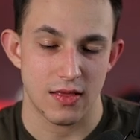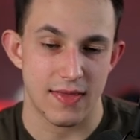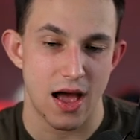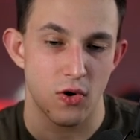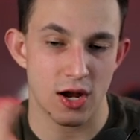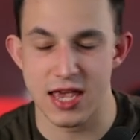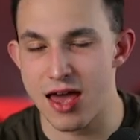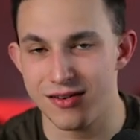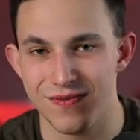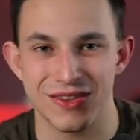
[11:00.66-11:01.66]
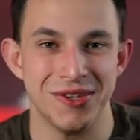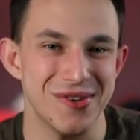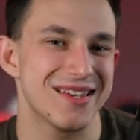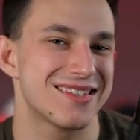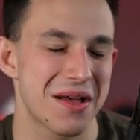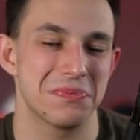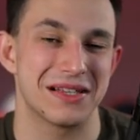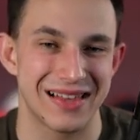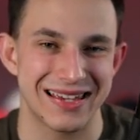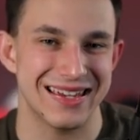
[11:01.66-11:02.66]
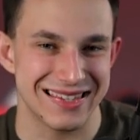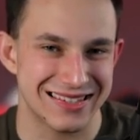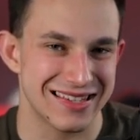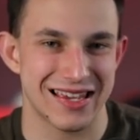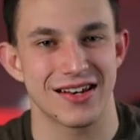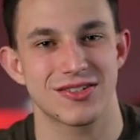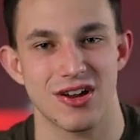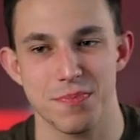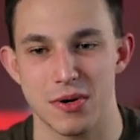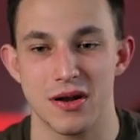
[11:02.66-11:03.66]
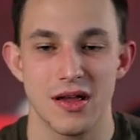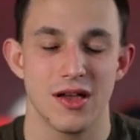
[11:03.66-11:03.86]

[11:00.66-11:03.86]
Now, again, using something like Instant Data Scraper,